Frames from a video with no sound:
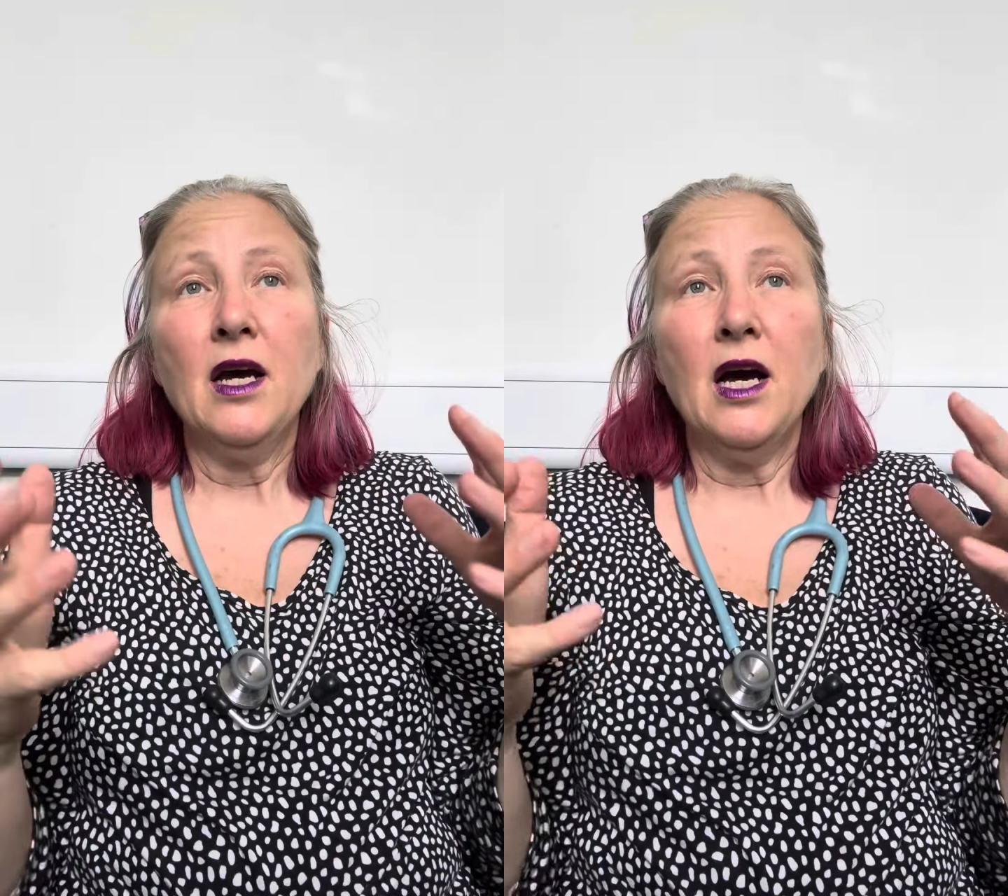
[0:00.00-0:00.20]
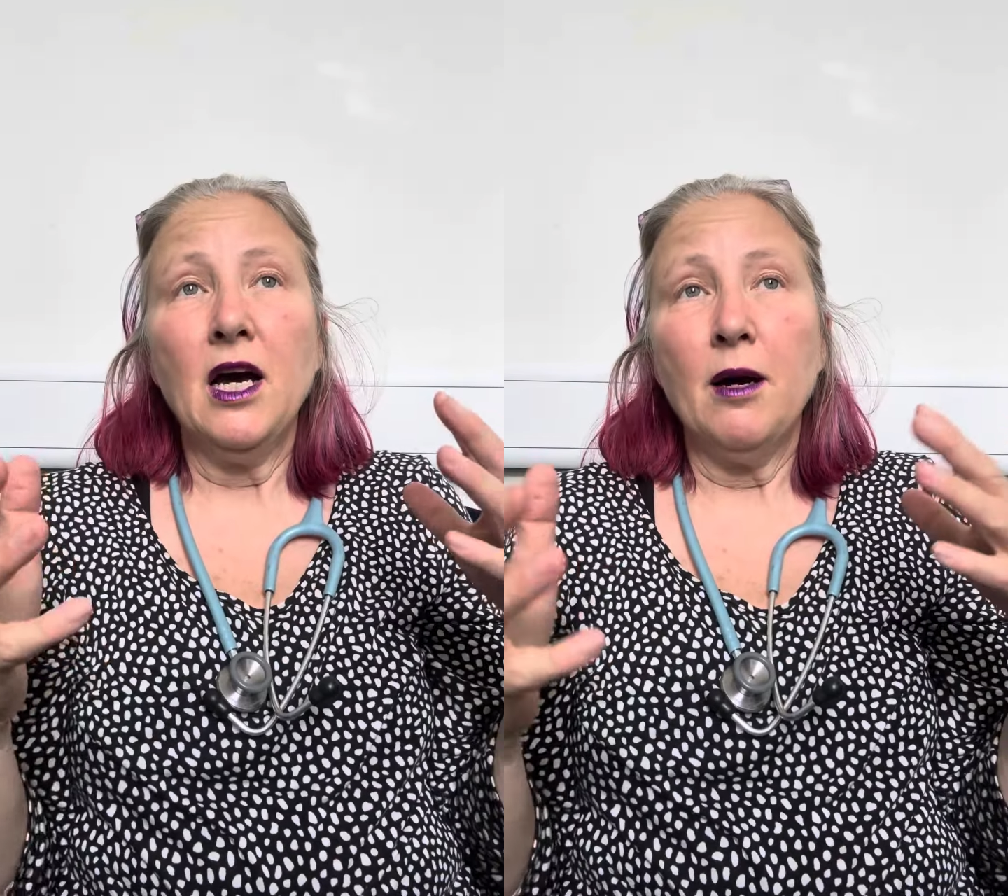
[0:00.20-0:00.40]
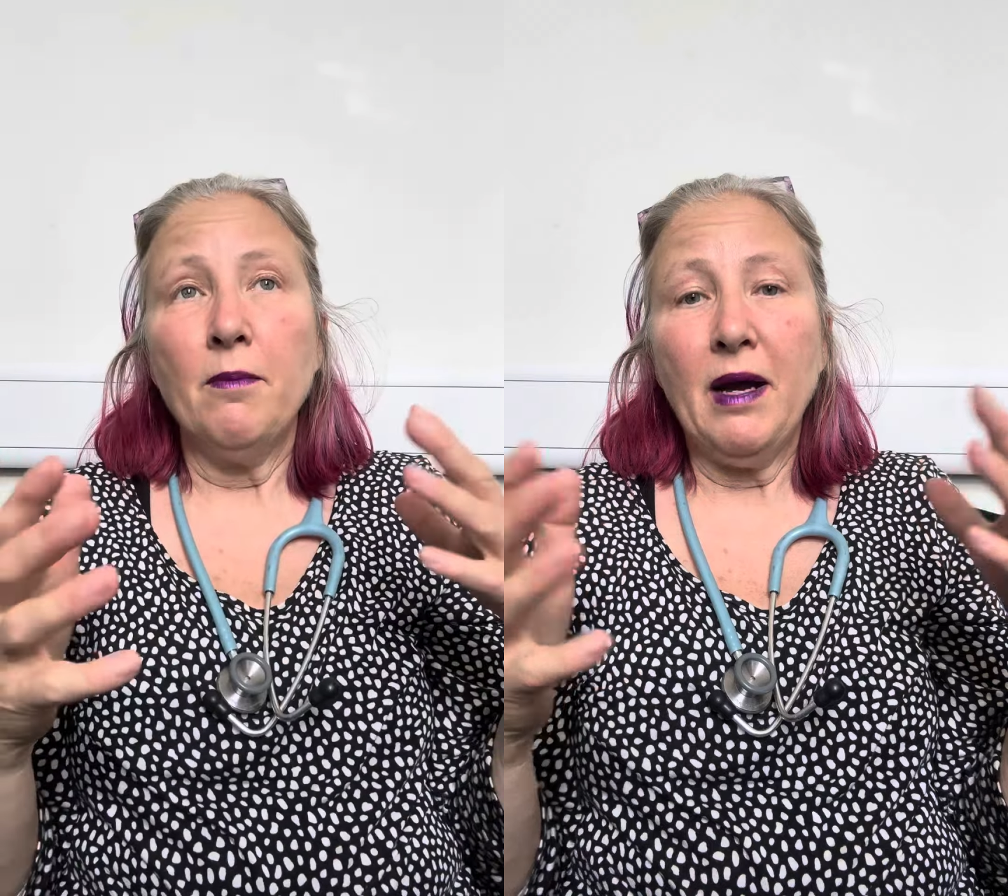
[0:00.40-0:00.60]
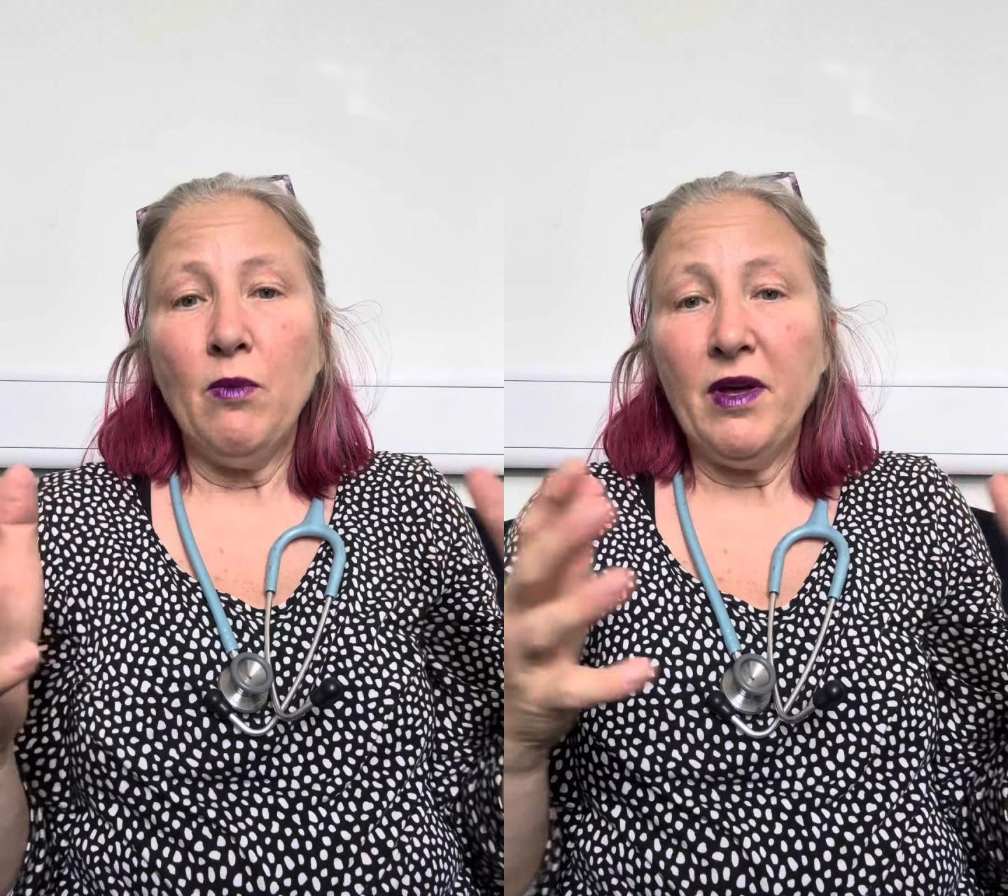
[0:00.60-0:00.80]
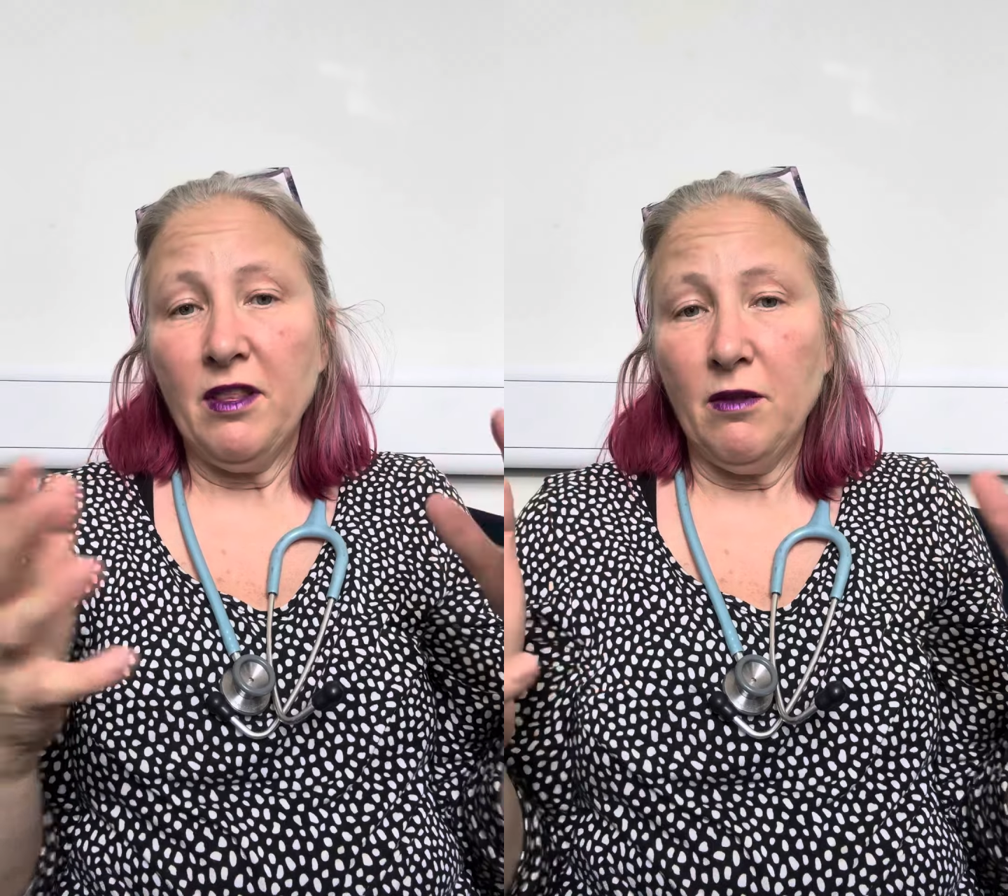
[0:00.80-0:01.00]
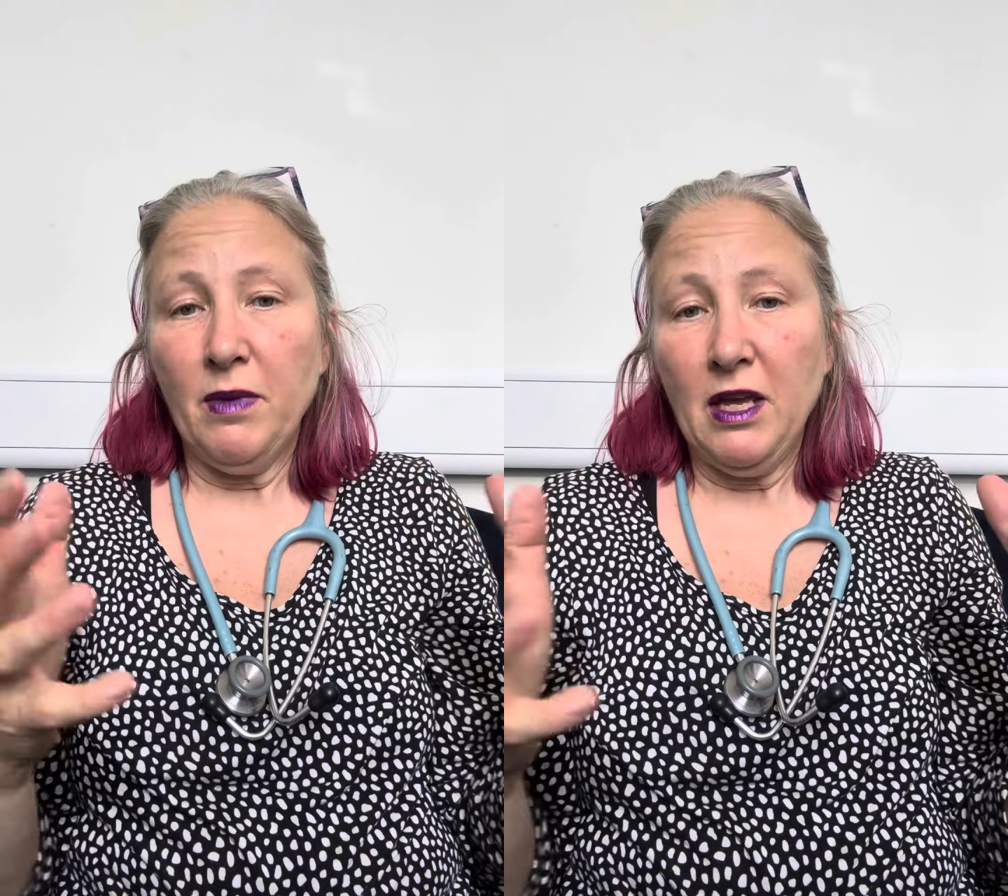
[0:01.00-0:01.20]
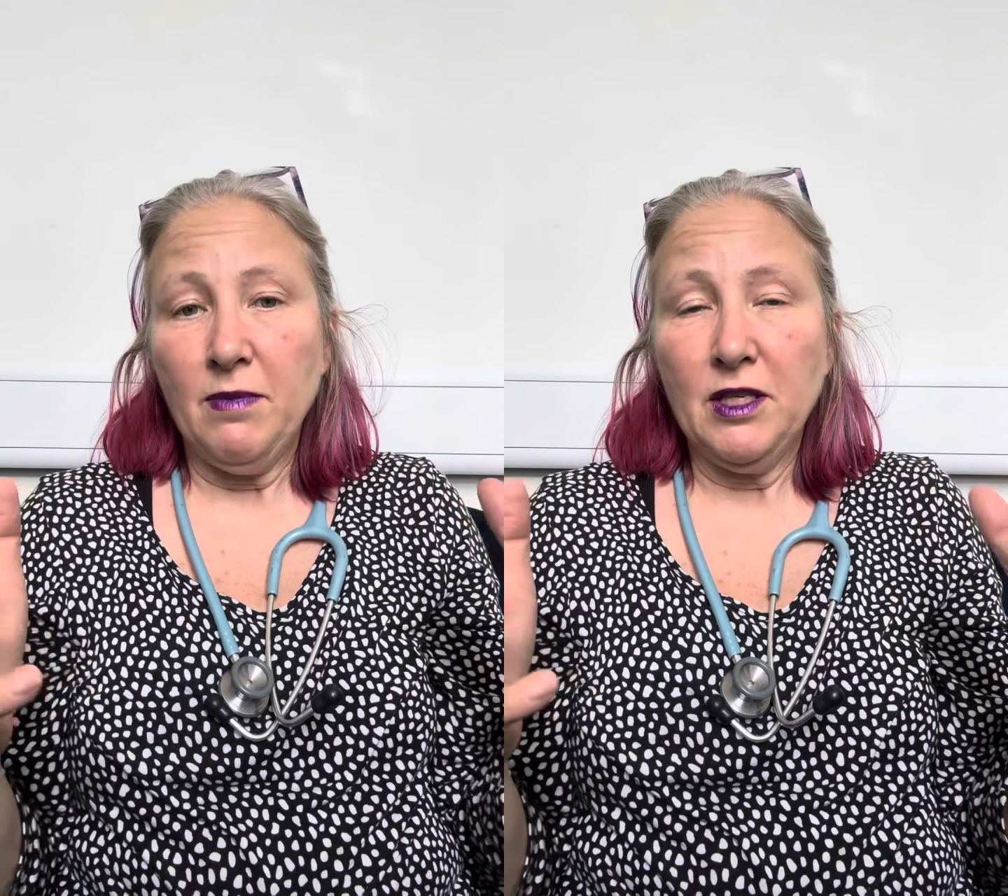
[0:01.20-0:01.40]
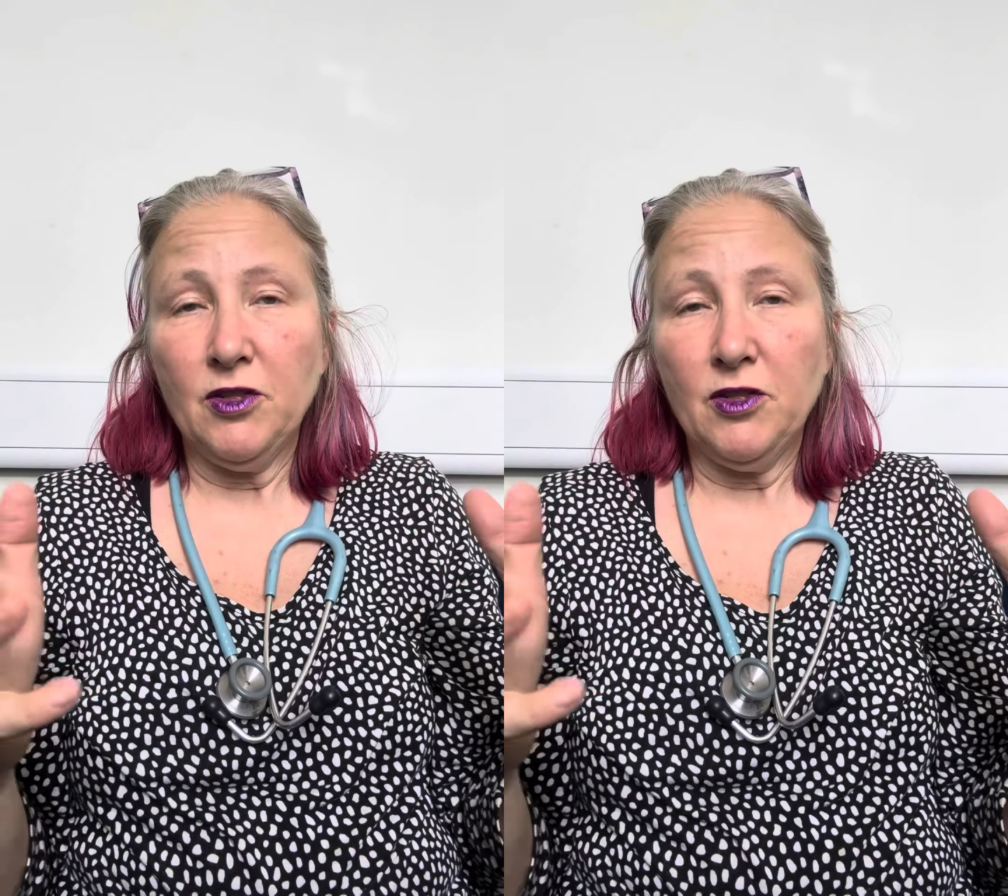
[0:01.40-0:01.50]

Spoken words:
and whether the baby's